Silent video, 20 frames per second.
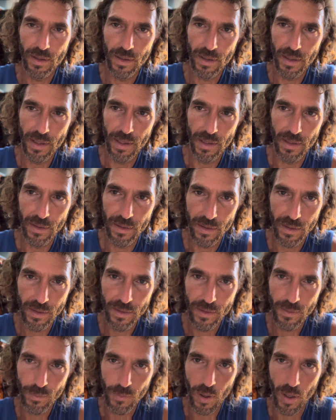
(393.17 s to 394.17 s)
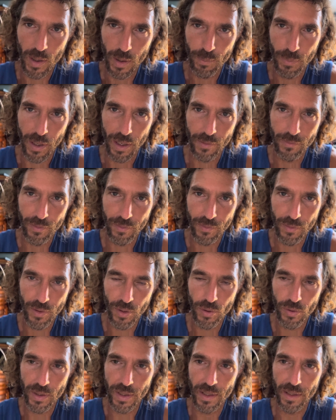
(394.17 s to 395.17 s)
in Autobiography of a
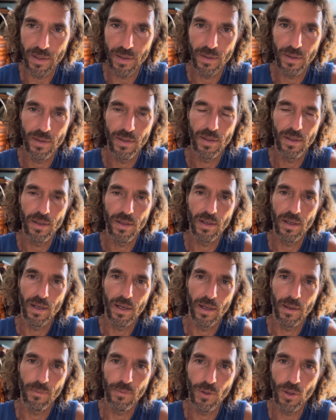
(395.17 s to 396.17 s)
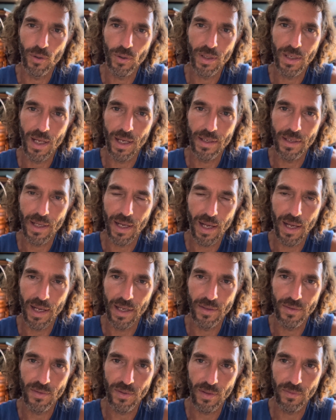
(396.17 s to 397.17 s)
Yogi, Yogananda
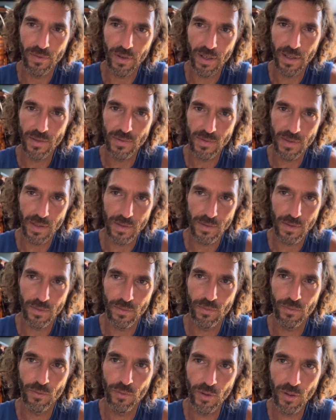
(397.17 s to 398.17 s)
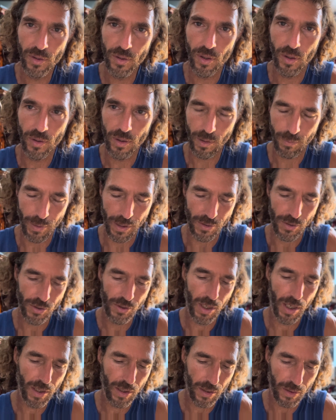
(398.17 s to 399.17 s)
has a very extensive footnote about
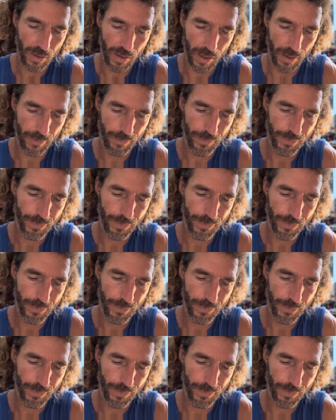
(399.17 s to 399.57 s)
Shankara.